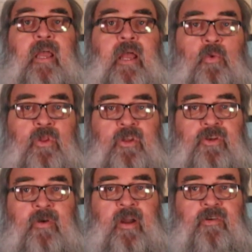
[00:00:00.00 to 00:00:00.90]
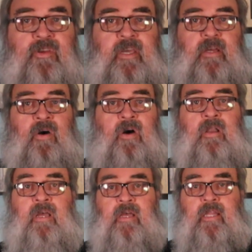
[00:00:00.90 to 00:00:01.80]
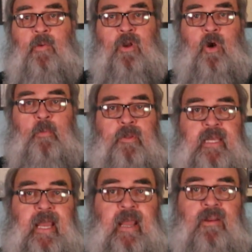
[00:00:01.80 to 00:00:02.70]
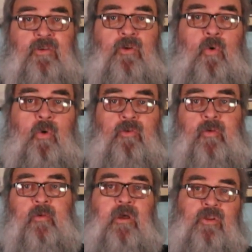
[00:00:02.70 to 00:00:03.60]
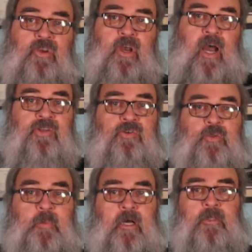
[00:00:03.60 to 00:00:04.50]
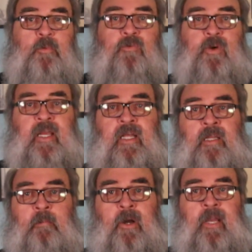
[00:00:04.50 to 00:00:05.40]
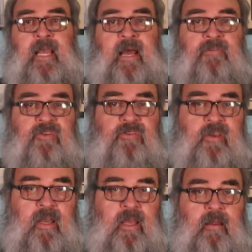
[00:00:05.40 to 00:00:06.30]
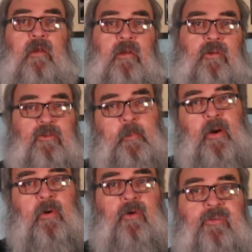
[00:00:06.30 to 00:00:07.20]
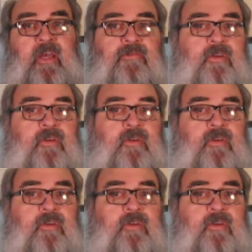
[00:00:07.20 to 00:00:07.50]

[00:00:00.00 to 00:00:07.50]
and when the generators kick on, they will open the cage doors. Josh is responsible for getting the money out of the city. Spiros gives the